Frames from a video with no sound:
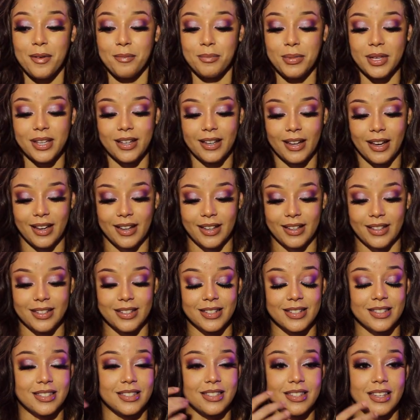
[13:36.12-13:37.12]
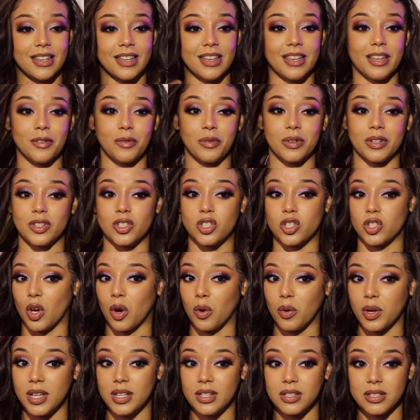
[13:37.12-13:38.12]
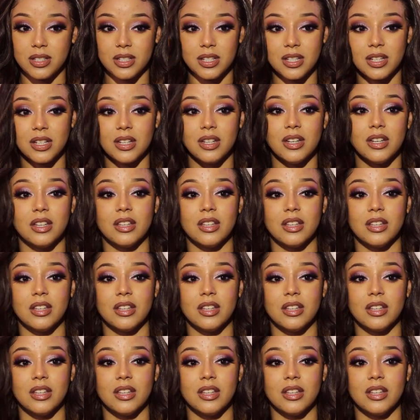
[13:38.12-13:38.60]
because it was so easy,